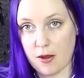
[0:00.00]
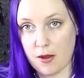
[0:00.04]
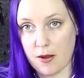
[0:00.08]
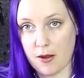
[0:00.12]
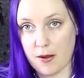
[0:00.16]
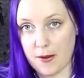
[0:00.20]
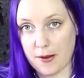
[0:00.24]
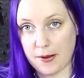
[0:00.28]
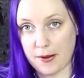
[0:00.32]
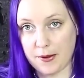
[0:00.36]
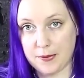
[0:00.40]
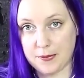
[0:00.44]

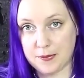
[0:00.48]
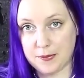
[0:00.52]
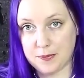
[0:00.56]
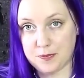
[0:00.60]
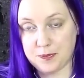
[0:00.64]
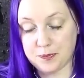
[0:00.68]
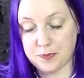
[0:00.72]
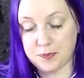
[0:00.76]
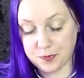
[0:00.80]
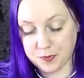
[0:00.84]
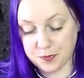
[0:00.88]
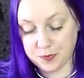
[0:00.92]

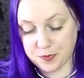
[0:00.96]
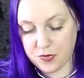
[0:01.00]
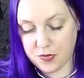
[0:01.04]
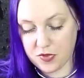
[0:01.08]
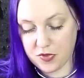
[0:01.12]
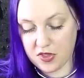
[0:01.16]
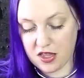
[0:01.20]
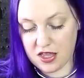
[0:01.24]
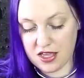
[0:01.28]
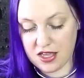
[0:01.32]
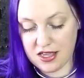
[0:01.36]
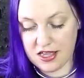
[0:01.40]
Um,
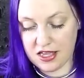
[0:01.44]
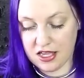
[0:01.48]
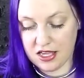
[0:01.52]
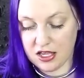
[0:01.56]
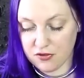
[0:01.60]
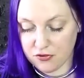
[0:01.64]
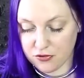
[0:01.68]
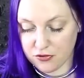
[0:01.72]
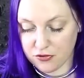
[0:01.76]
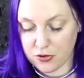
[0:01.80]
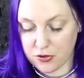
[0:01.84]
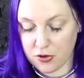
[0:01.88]

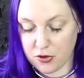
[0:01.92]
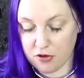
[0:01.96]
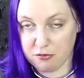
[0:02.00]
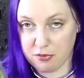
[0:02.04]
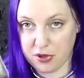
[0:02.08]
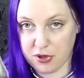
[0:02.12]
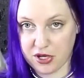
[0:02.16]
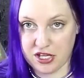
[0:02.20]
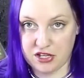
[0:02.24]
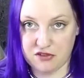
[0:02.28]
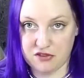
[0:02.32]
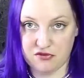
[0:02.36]
if you have
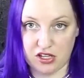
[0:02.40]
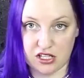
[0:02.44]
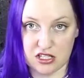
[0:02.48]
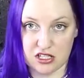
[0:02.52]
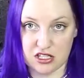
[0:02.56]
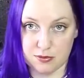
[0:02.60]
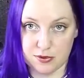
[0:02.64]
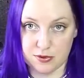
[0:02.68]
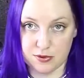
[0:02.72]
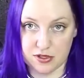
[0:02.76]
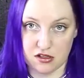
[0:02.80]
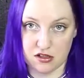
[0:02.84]
put
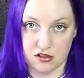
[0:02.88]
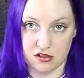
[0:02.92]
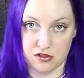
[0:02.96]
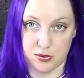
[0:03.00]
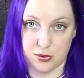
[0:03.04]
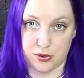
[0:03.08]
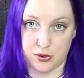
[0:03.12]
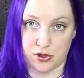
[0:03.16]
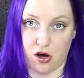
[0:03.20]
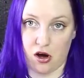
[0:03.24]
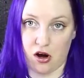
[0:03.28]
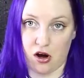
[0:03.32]
advancements
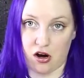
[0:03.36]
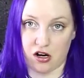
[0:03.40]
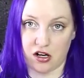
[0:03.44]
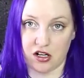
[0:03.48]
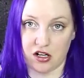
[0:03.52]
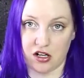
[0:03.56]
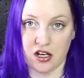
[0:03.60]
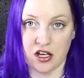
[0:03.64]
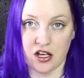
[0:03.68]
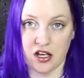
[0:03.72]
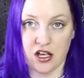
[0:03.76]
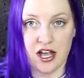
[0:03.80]
onto a
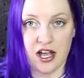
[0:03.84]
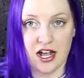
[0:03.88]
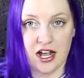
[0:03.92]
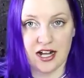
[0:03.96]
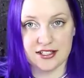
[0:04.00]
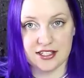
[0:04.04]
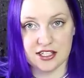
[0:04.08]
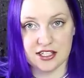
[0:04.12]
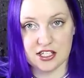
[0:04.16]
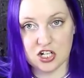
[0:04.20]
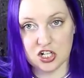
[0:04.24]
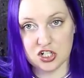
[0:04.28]
card,
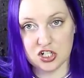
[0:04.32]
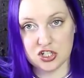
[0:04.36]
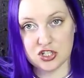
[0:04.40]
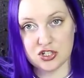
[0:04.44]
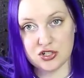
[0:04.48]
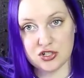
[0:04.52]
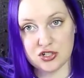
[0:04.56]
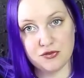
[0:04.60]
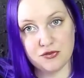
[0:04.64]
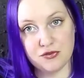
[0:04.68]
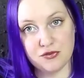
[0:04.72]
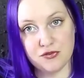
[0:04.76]
it starts
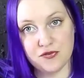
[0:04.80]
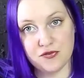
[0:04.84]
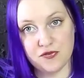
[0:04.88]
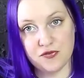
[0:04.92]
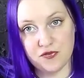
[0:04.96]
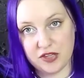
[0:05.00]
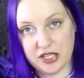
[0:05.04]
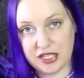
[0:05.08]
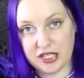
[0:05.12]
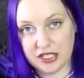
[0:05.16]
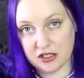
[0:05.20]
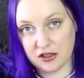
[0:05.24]
to
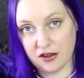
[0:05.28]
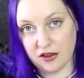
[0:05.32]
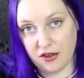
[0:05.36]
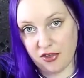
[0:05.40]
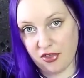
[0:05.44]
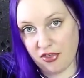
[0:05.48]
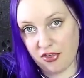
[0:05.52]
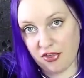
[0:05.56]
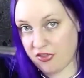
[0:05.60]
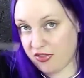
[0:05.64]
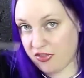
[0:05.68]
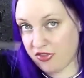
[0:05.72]

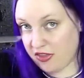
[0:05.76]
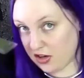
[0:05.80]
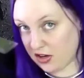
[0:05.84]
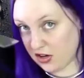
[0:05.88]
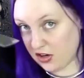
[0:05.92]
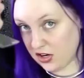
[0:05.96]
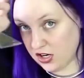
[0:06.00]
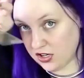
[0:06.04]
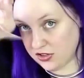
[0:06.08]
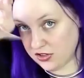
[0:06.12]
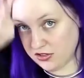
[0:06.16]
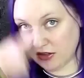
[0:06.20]
feel
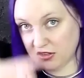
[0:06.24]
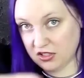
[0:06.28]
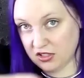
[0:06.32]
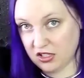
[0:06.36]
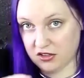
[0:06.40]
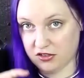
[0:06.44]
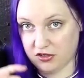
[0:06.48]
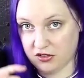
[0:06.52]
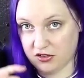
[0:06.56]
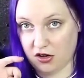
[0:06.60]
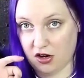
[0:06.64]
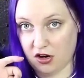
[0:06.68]
thicker than
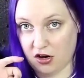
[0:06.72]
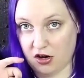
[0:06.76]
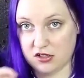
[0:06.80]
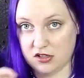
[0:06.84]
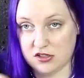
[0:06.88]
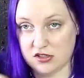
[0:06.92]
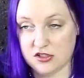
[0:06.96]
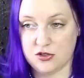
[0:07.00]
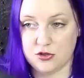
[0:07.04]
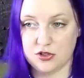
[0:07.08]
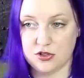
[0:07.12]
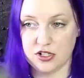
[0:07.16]
the other
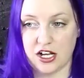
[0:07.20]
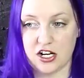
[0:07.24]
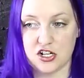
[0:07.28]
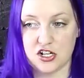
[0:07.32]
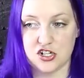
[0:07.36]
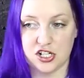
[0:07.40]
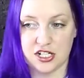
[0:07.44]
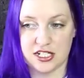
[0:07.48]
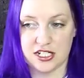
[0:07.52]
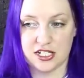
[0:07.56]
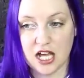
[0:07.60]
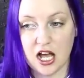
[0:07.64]
cards. You can
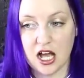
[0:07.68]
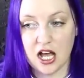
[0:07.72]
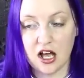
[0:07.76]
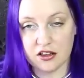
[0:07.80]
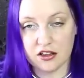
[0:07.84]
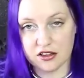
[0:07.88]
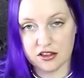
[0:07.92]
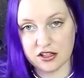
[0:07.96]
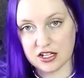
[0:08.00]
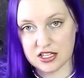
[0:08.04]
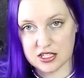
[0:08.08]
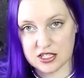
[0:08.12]
actually
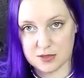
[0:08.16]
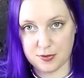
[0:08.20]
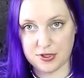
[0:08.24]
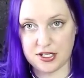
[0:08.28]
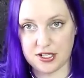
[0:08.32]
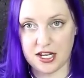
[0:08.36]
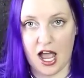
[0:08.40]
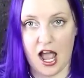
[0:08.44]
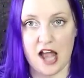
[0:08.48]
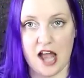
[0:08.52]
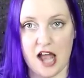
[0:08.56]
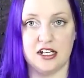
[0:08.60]
tell that it's
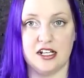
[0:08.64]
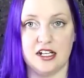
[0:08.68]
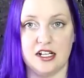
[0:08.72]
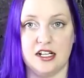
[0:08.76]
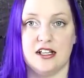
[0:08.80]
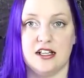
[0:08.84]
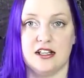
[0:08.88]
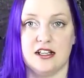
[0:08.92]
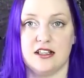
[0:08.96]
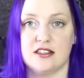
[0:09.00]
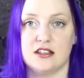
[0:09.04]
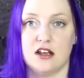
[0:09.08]
been
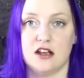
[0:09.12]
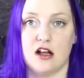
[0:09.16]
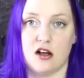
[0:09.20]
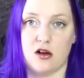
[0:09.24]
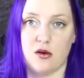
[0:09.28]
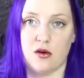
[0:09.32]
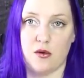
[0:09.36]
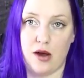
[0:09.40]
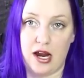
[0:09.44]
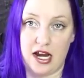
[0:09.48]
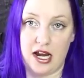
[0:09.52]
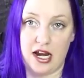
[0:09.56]
edited, it's
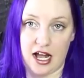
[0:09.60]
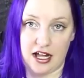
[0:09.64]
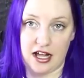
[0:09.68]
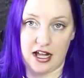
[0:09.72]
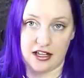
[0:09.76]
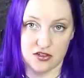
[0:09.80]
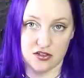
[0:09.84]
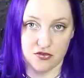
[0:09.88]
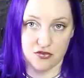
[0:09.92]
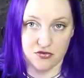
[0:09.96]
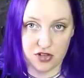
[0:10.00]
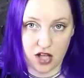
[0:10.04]
not quite
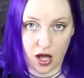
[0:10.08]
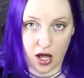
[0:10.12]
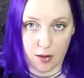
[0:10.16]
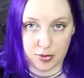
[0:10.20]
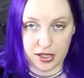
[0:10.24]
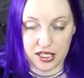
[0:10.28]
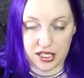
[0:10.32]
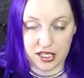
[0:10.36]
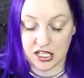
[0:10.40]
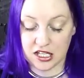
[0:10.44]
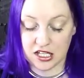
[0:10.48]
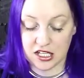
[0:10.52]
as
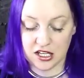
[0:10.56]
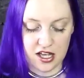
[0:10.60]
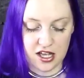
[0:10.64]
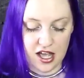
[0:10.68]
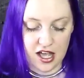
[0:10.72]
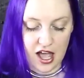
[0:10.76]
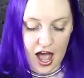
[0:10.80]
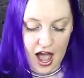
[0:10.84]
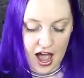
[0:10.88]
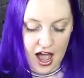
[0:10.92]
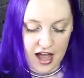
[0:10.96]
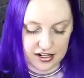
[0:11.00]
floppy,
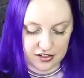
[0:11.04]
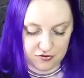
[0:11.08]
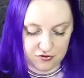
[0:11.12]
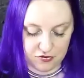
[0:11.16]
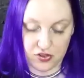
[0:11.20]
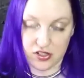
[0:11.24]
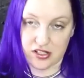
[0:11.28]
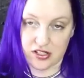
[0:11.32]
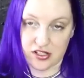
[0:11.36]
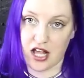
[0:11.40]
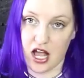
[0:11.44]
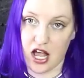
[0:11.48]
and it
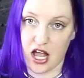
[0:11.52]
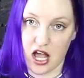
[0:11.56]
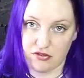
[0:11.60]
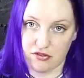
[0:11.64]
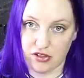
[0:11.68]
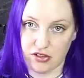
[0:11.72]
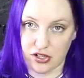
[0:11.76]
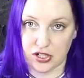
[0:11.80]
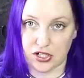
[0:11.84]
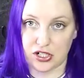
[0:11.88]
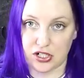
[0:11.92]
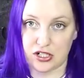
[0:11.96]
feels
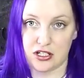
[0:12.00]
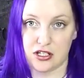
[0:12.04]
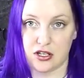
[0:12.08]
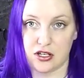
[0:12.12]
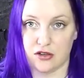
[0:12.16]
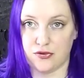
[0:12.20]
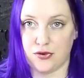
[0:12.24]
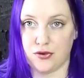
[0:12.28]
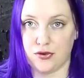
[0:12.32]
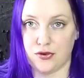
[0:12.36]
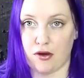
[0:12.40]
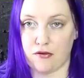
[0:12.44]
heavier. So
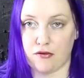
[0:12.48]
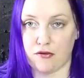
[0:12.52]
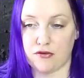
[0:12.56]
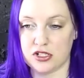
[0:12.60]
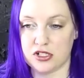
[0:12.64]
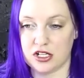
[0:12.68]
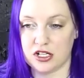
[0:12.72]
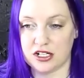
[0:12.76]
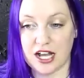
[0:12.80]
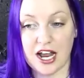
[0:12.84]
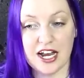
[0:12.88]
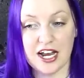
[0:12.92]
if you've ever
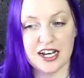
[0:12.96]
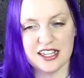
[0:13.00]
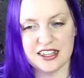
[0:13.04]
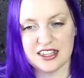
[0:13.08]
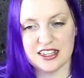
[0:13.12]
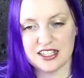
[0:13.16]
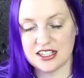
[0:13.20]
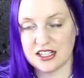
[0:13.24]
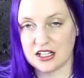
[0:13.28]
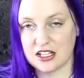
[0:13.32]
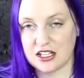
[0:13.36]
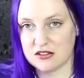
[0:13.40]
done
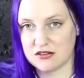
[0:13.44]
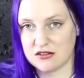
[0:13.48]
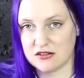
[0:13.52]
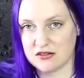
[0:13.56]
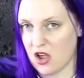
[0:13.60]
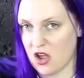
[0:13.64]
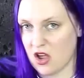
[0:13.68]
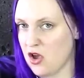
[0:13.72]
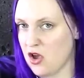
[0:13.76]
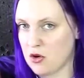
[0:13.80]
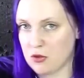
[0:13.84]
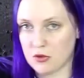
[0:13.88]
anything that
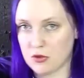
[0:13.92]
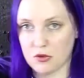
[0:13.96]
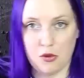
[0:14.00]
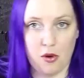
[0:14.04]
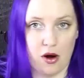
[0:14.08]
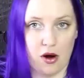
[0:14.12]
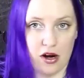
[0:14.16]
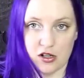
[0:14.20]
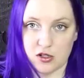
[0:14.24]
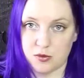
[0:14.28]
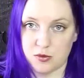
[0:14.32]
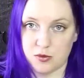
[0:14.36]

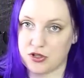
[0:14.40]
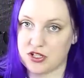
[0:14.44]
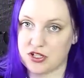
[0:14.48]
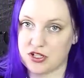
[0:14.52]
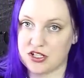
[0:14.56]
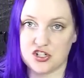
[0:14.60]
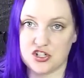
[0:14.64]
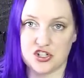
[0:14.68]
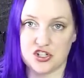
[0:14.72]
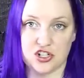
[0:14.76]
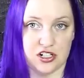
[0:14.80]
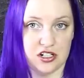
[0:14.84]
requires
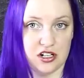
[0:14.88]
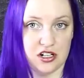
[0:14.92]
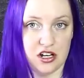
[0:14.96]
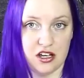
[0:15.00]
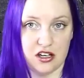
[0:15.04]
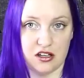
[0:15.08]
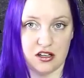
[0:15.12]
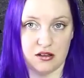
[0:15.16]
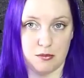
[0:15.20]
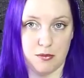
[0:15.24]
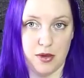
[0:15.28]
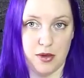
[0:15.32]
precision
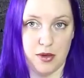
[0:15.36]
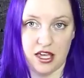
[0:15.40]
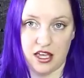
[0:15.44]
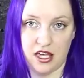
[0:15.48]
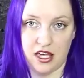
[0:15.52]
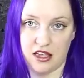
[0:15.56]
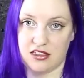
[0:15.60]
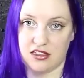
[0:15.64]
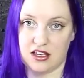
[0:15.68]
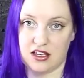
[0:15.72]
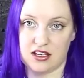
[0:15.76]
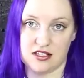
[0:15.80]
in
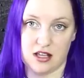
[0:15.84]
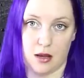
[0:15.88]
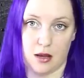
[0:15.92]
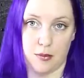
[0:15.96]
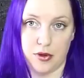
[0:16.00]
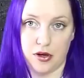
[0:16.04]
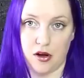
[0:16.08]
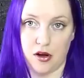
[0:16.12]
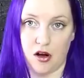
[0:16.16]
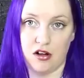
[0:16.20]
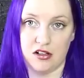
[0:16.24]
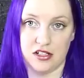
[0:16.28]
picking things
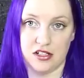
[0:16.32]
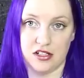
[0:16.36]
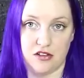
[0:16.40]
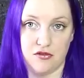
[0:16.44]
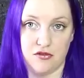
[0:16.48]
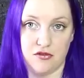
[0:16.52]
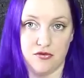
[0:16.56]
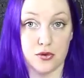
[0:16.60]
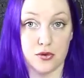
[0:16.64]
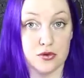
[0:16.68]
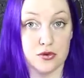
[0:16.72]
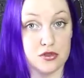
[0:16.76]
up at all,
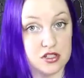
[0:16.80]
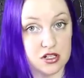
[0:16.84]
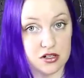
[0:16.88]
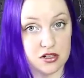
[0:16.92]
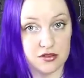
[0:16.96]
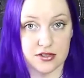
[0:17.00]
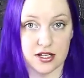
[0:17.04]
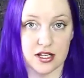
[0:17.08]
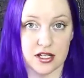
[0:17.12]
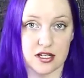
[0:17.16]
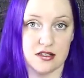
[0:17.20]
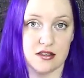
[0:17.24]
like food
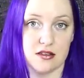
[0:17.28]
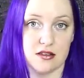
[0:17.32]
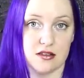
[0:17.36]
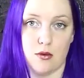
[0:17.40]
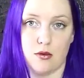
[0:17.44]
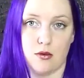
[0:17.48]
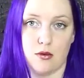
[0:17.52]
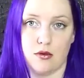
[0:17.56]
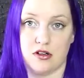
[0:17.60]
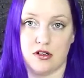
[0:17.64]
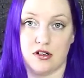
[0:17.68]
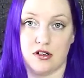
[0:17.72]
service
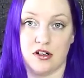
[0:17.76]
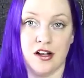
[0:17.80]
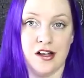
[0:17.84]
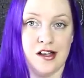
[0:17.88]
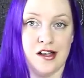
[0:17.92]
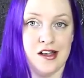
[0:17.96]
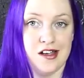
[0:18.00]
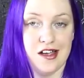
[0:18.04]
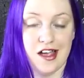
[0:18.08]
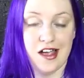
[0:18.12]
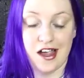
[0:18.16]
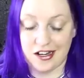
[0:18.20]
or
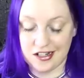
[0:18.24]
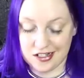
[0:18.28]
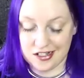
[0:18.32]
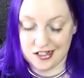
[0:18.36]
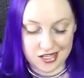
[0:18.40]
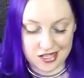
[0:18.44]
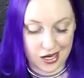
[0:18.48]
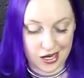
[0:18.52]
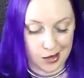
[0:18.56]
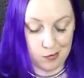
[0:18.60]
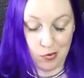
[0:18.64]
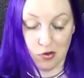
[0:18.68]
any
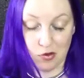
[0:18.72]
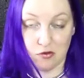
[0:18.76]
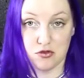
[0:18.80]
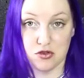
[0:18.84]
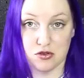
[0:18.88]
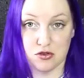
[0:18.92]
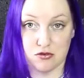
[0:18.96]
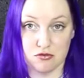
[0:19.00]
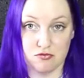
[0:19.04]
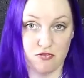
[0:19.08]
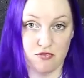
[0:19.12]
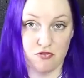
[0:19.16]
type of
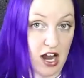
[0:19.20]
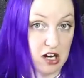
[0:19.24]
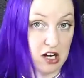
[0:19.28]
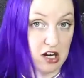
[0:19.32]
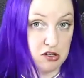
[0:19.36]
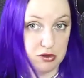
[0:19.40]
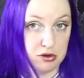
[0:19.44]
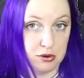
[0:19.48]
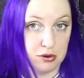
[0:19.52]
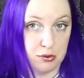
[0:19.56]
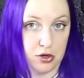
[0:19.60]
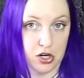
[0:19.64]

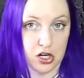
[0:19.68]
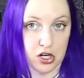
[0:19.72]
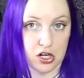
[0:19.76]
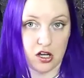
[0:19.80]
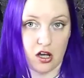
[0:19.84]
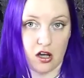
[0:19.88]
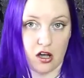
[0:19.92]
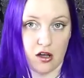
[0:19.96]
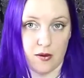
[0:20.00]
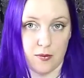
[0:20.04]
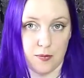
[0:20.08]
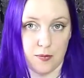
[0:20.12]
factory
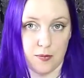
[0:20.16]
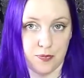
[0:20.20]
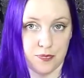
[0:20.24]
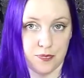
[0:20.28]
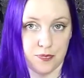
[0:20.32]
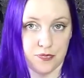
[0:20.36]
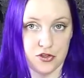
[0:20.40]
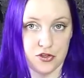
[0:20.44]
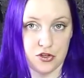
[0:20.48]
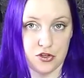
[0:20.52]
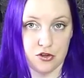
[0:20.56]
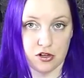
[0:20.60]
work, um,
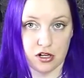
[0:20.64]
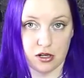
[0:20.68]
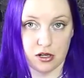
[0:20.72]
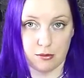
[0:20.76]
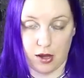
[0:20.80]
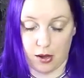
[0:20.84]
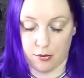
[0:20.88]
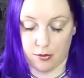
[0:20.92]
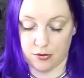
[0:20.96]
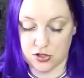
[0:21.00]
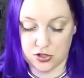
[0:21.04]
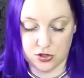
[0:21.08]
you're gonna
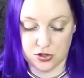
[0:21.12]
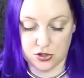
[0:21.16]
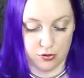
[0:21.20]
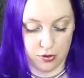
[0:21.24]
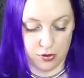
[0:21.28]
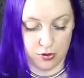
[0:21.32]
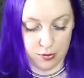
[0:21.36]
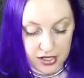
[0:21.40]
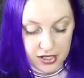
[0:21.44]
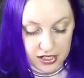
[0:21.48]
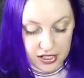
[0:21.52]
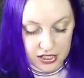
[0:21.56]
be able to
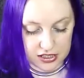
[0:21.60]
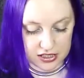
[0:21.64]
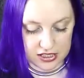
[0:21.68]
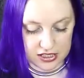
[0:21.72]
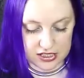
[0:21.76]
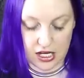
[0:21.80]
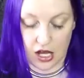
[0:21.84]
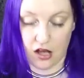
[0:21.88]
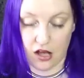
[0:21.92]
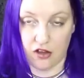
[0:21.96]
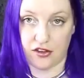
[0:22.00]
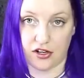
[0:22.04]
immediately
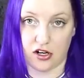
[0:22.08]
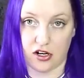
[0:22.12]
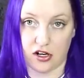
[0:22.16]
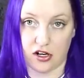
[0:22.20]
tell that